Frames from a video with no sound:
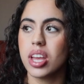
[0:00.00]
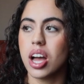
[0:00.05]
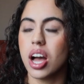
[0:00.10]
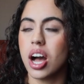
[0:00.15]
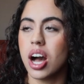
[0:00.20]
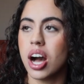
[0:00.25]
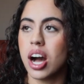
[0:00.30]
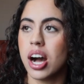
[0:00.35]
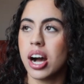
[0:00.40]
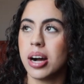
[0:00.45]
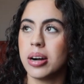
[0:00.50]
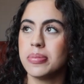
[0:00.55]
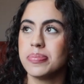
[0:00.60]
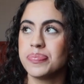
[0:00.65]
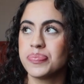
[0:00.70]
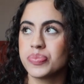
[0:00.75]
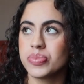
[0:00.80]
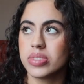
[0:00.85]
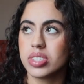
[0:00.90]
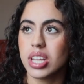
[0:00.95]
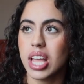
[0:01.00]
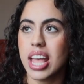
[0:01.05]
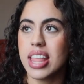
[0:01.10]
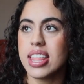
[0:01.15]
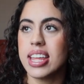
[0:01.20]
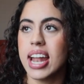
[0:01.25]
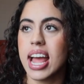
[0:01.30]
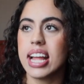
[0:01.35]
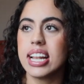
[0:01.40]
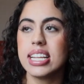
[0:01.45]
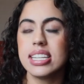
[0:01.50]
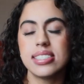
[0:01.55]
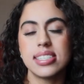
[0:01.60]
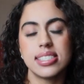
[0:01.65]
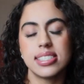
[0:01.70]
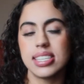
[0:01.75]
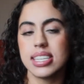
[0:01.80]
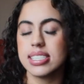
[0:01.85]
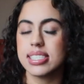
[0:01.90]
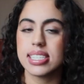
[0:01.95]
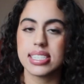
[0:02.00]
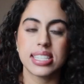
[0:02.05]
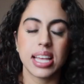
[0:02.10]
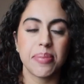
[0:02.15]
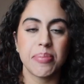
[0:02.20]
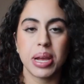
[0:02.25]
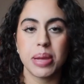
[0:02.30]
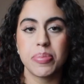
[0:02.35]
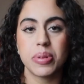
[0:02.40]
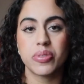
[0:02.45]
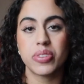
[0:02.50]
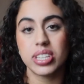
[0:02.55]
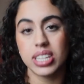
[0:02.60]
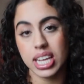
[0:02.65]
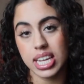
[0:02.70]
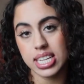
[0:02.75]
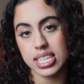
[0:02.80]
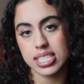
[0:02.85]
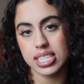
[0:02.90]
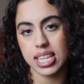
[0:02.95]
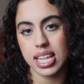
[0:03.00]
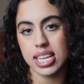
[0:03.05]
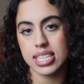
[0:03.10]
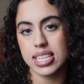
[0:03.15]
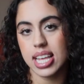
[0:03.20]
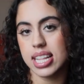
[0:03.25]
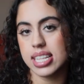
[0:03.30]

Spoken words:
and then any diseases that might be related to this.